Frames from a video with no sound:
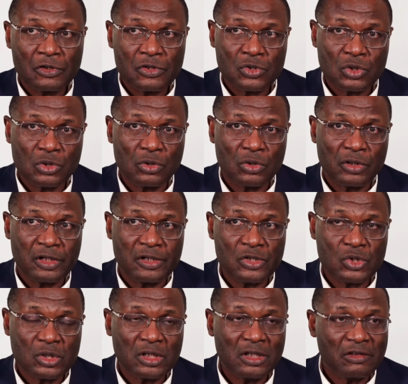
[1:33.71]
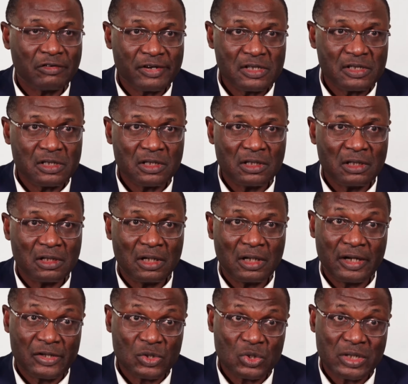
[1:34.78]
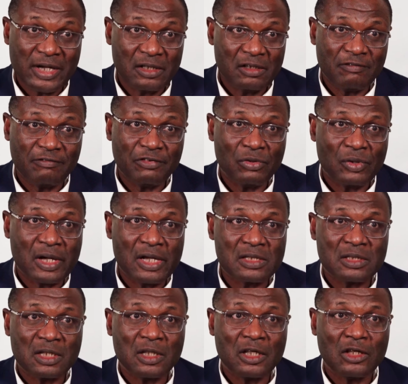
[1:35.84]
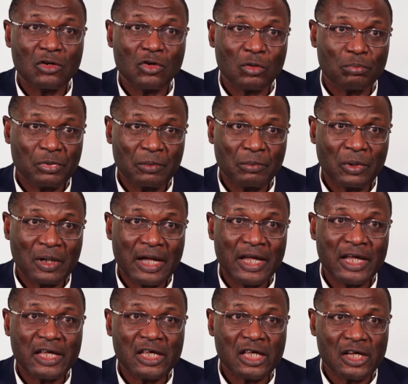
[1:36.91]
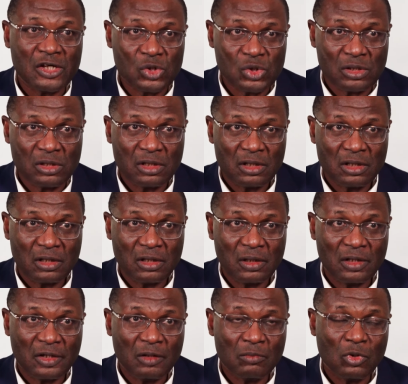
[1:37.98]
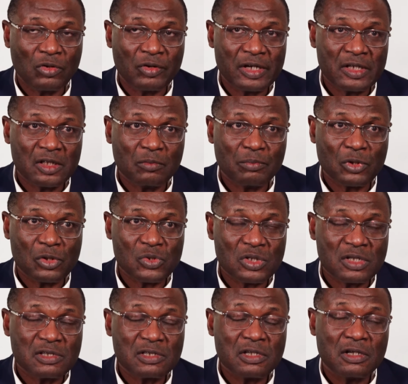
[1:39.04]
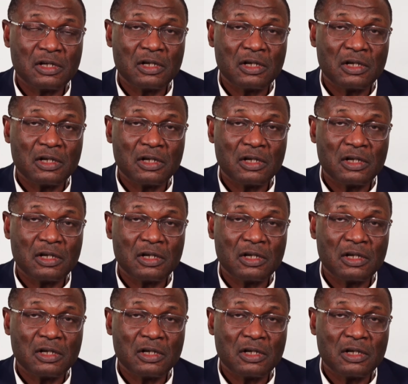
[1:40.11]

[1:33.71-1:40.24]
So it is interesting and exciting for us that the young people are engaging in the democratic process